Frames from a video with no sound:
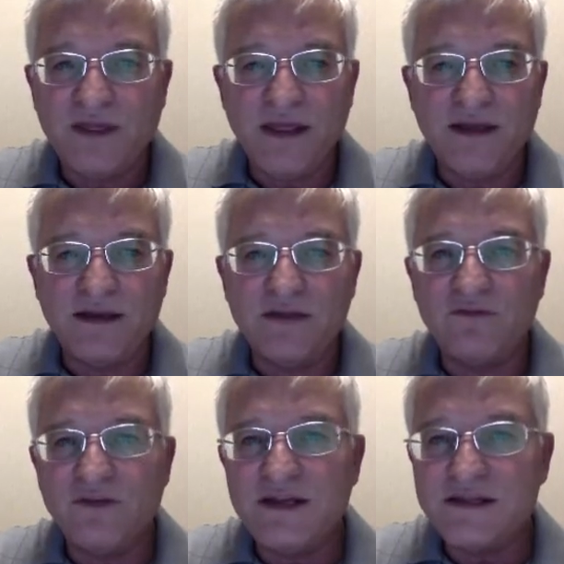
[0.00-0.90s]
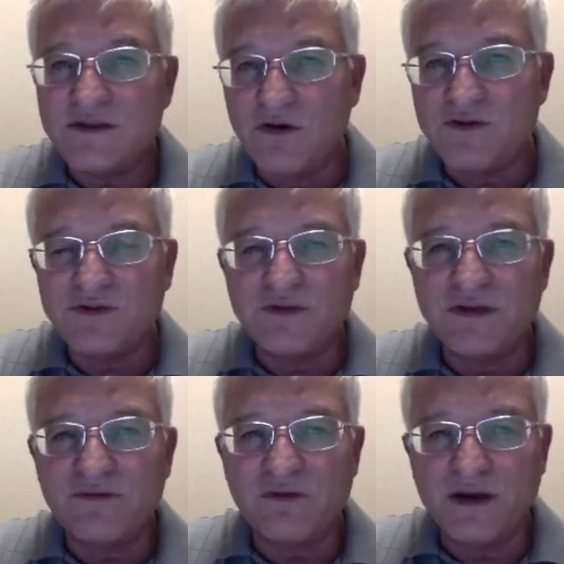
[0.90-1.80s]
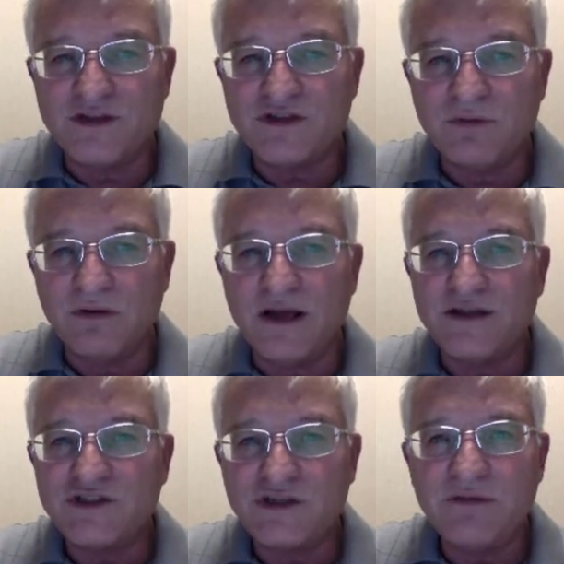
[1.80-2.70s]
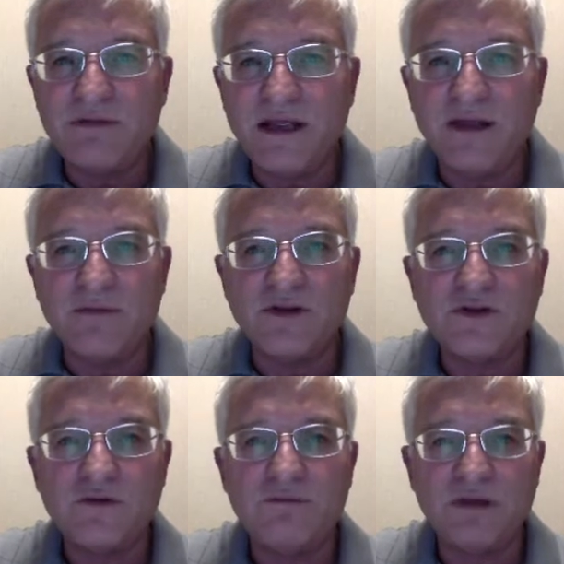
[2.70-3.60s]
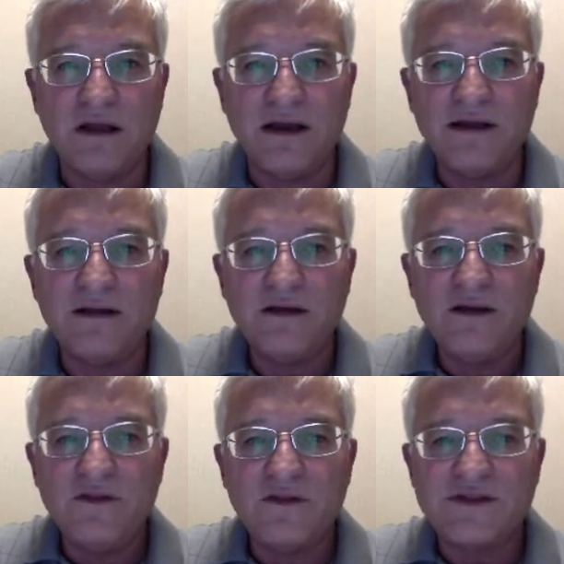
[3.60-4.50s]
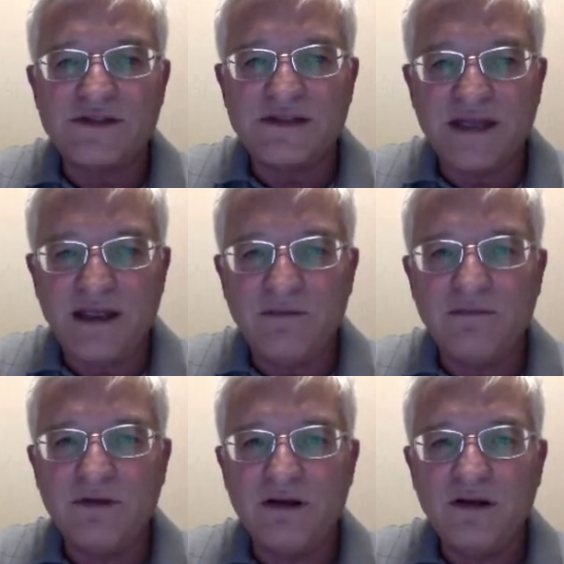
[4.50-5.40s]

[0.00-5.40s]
and if it is also differentiable, I should be able to apply the same